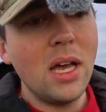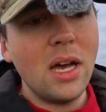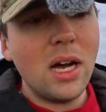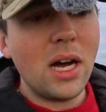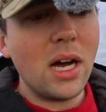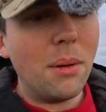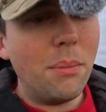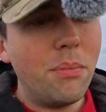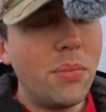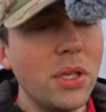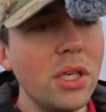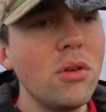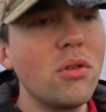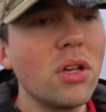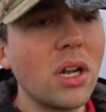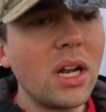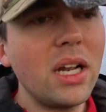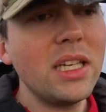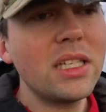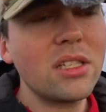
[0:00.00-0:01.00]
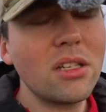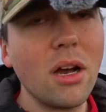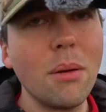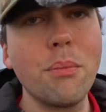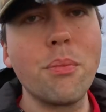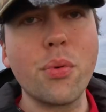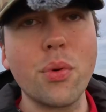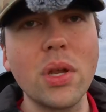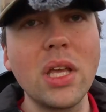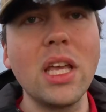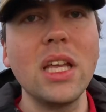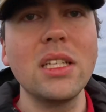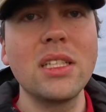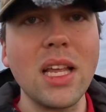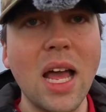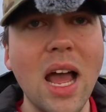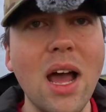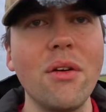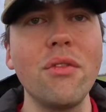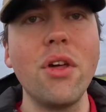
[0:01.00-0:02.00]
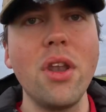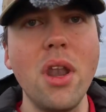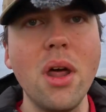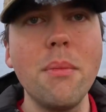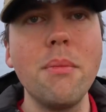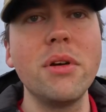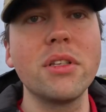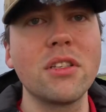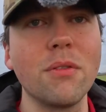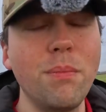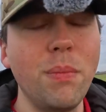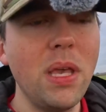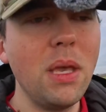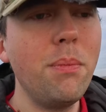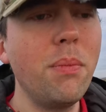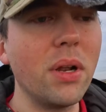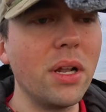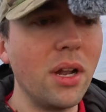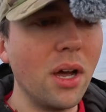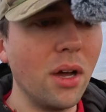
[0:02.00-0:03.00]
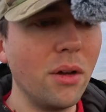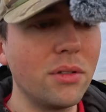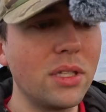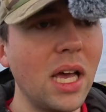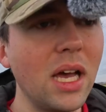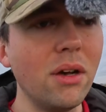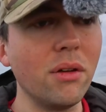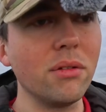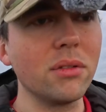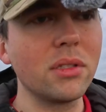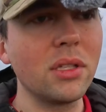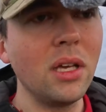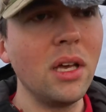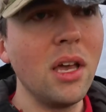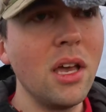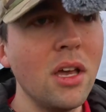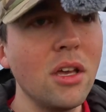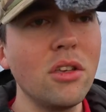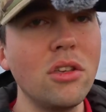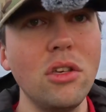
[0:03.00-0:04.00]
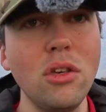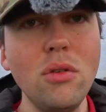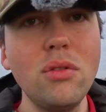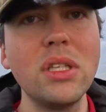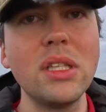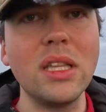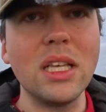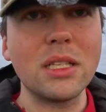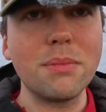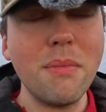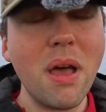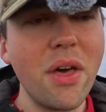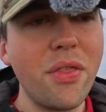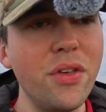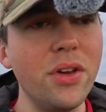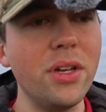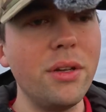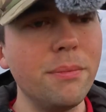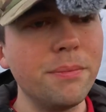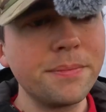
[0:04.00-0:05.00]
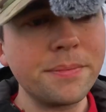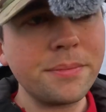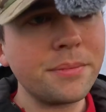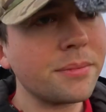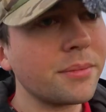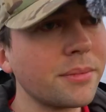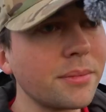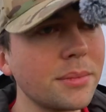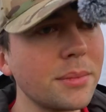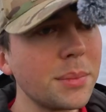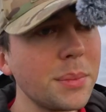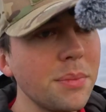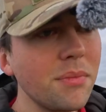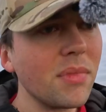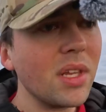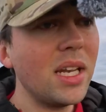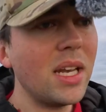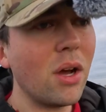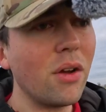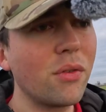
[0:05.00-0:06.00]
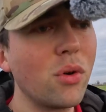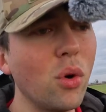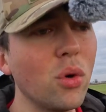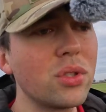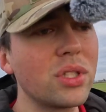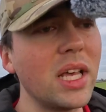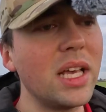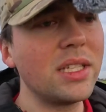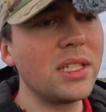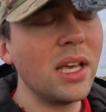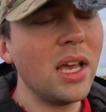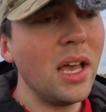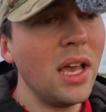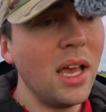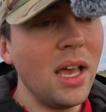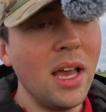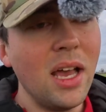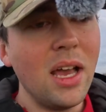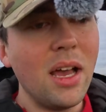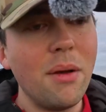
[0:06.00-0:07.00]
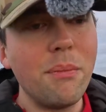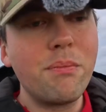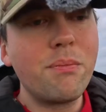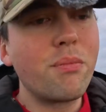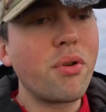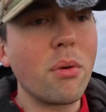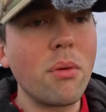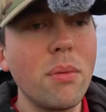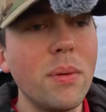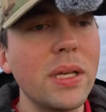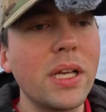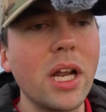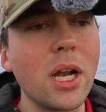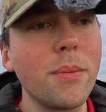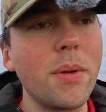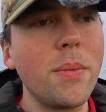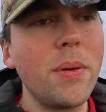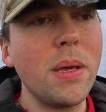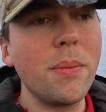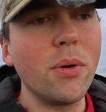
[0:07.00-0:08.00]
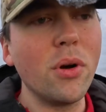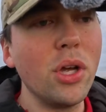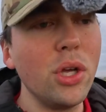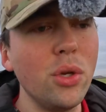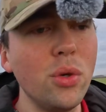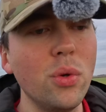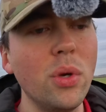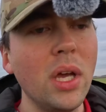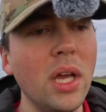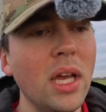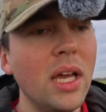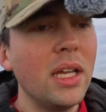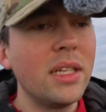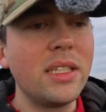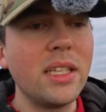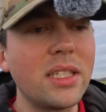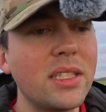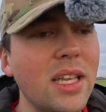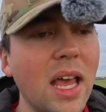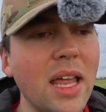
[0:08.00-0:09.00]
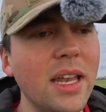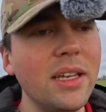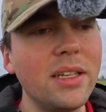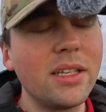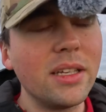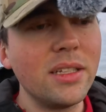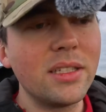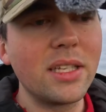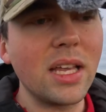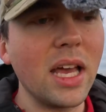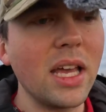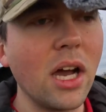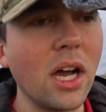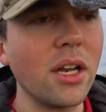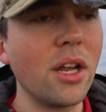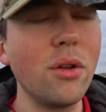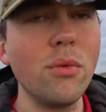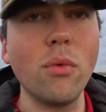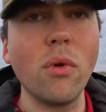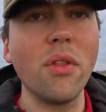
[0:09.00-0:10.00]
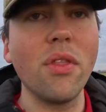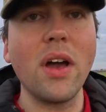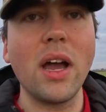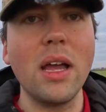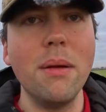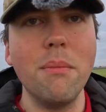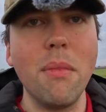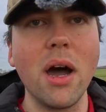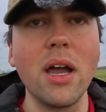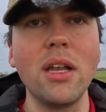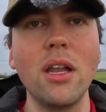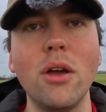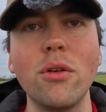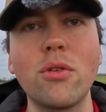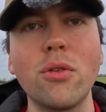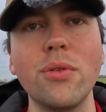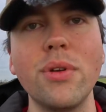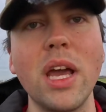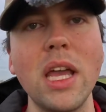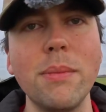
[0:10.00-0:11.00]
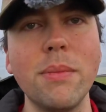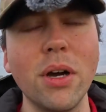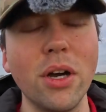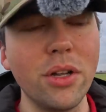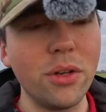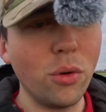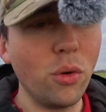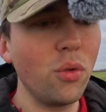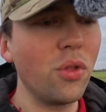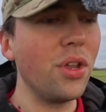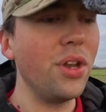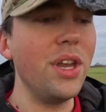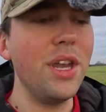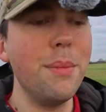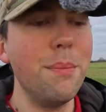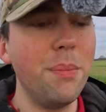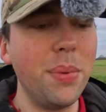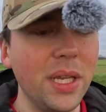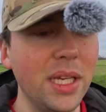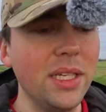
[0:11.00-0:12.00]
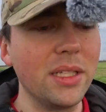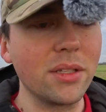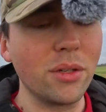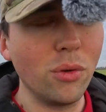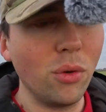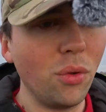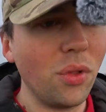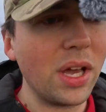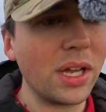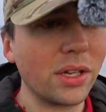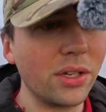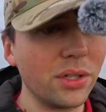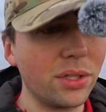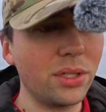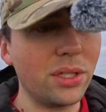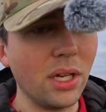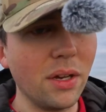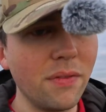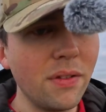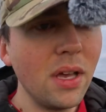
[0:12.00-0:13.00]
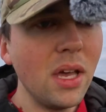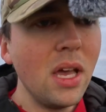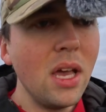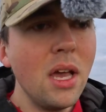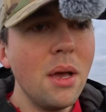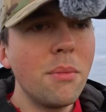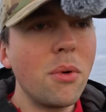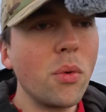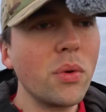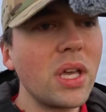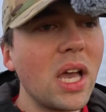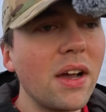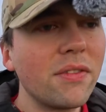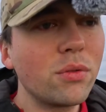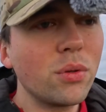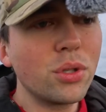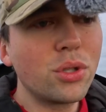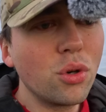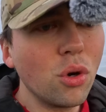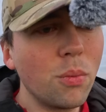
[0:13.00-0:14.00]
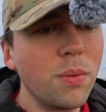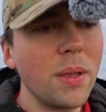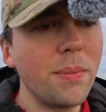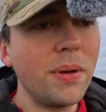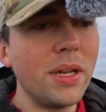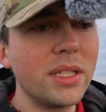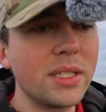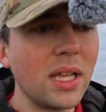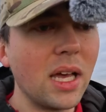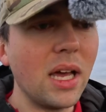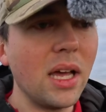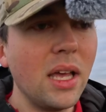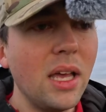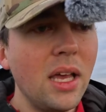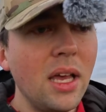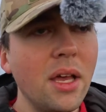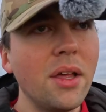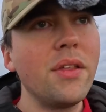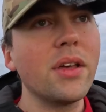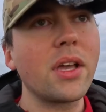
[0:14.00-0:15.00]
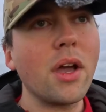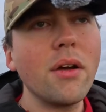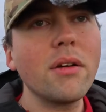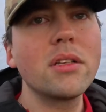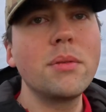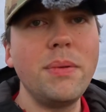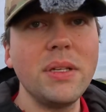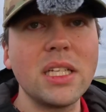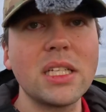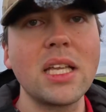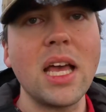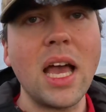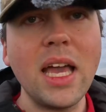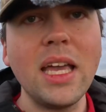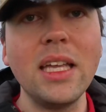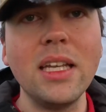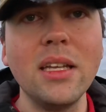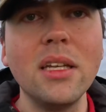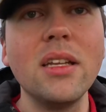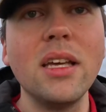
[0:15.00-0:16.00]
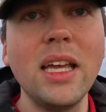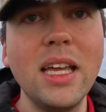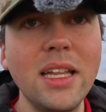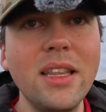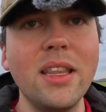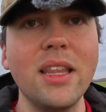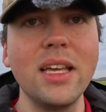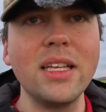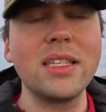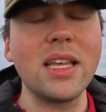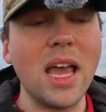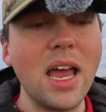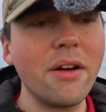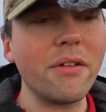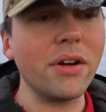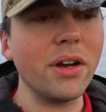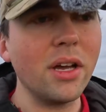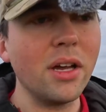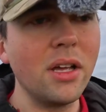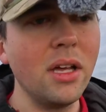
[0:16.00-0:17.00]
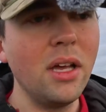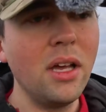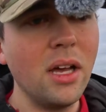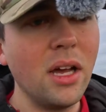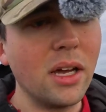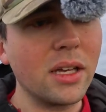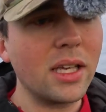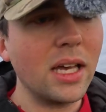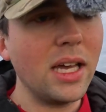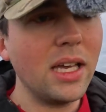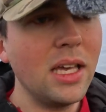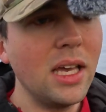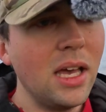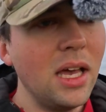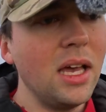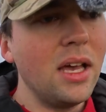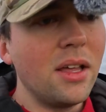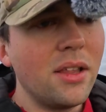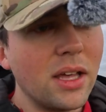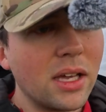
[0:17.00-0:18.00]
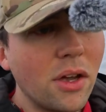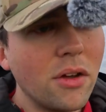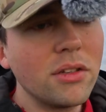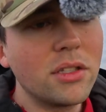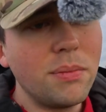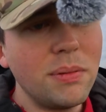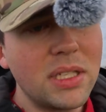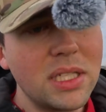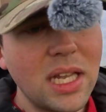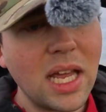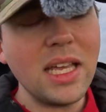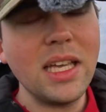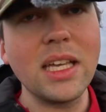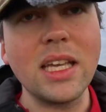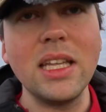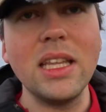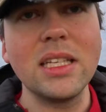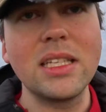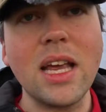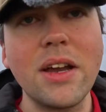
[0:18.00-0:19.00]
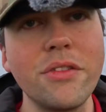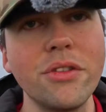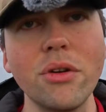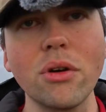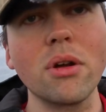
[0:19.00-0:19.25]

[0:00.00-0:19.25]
But you could at least start bringing down the numbers of people in hotels using this method. Now, of course, there's probably going to be people who dissent and say, I don't want that in my local neighbourhood, all the NIMBYs and all that good stuff. But what you have to assure people is that they're going to be detained in this area, okay? They're going to be staying in this area.